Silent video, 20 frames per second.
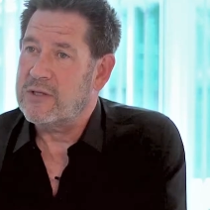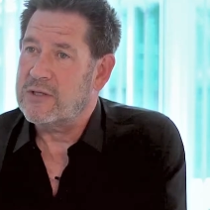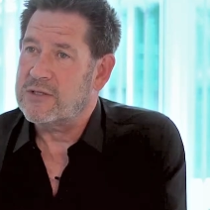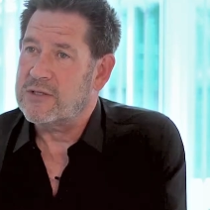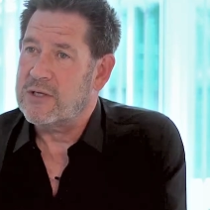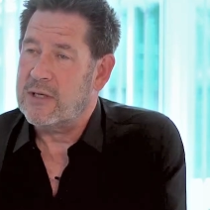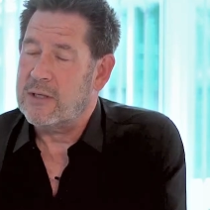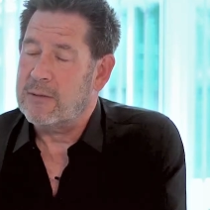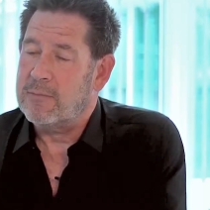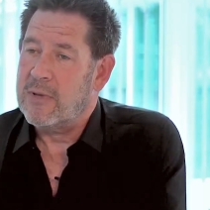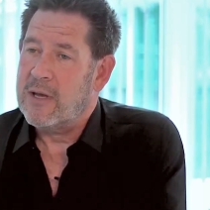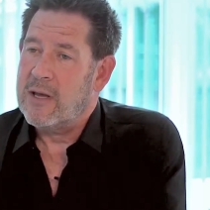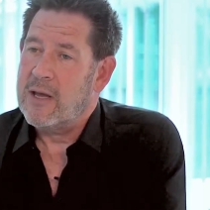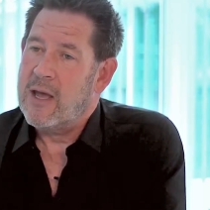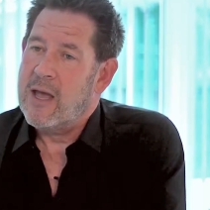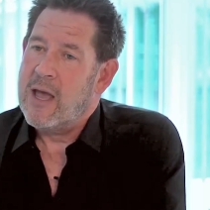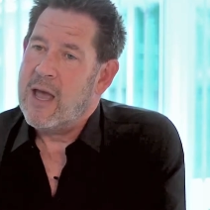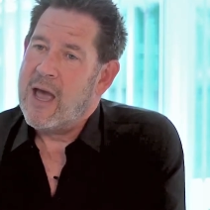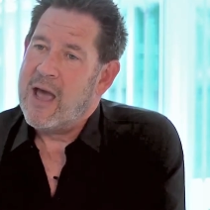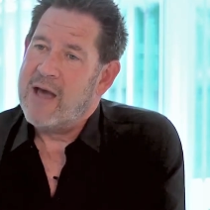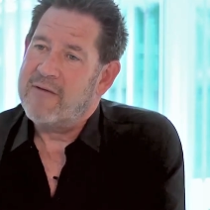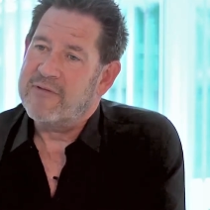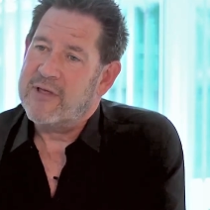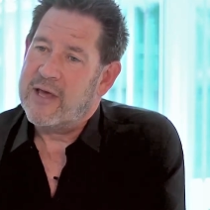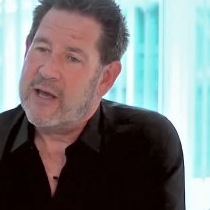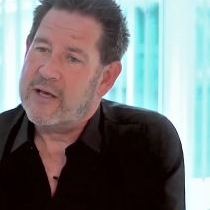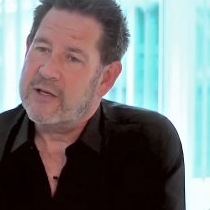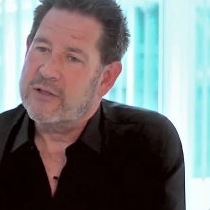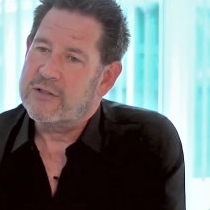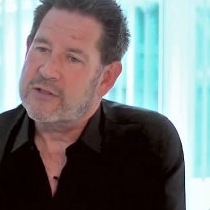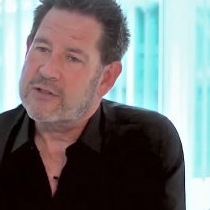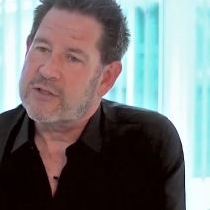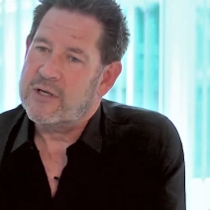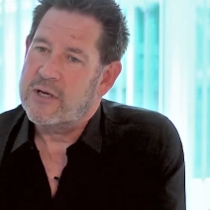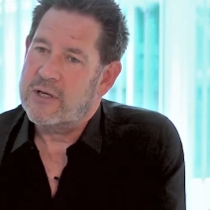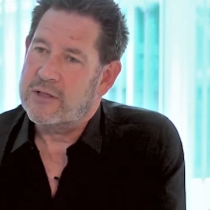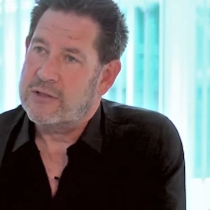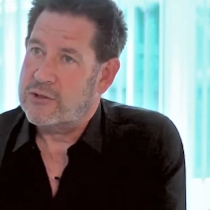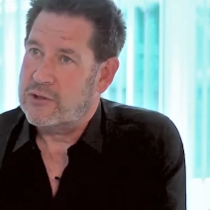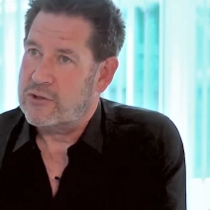the team have their
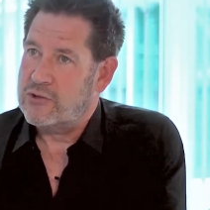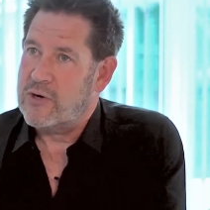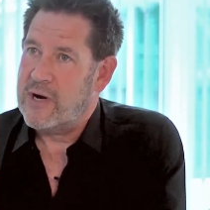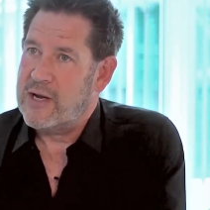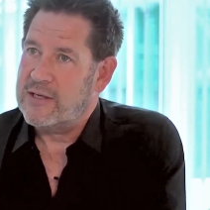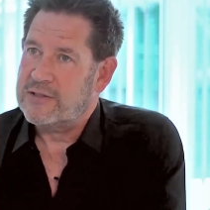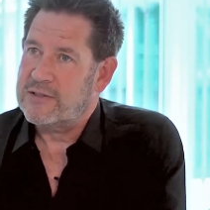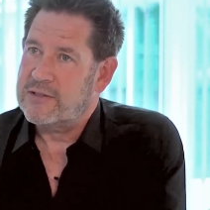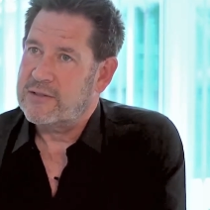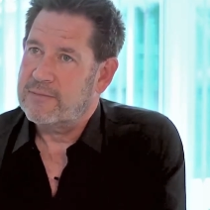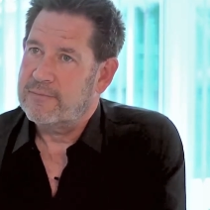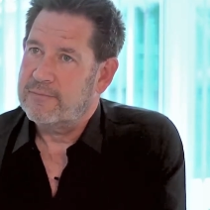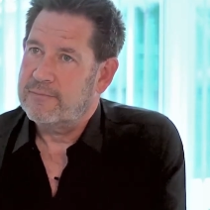concerns addressed.